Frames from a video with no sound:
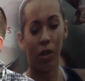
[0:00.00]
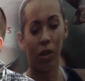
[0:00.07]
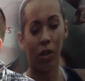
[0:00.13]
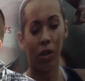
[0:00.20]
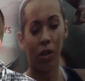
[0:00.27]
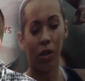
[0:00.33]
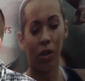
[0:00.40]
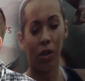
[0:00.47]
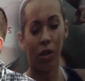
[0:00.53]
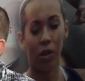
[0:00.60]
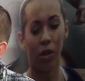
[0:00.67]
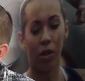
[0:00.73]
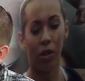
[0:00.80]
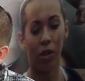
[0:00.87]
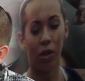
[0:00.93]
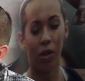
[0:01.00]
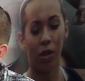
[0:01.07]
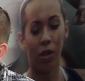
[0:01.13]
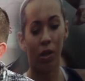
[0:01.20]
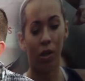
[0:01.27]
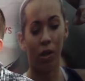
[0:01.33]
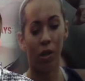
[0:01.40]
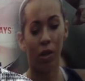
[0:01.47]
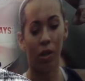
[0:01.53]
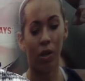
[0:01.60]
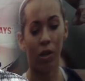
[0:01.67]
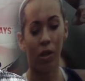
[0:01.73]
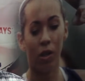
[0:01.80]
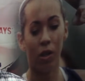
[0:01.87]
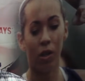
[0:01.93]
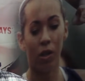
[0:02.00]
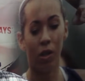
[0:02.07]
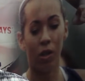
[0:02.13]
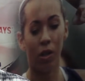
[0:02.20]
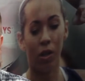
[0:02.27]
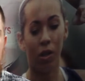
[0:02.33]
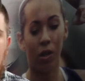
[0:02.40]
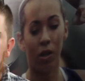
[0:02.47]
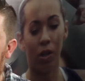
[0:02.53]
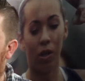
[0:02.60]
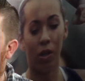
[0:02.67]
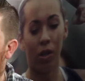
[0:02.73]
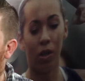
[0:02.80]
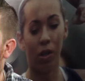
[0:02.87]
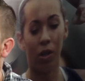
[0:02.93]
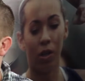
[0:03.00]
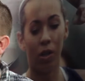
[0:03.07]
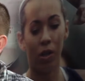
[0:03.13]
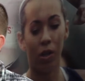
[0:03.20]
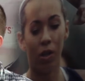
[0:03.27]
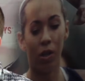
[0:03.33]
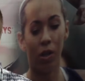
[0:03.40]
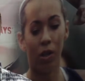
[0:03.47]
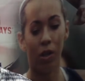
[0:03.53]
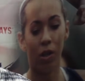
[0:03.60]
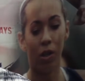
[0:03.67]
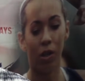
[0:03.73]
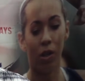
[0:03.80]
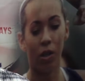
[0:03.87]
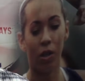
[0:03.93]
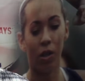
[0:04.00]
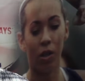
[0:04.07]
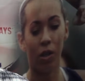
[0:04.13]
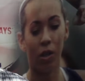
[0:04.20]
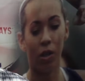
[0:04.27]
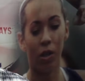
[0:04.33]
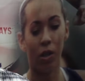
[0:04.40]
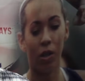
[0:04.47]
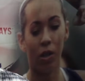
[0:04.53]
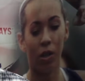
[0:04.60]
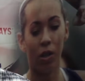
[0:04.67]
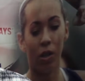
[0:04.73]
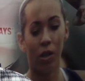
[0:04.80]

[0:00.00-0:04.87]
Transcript: (silent)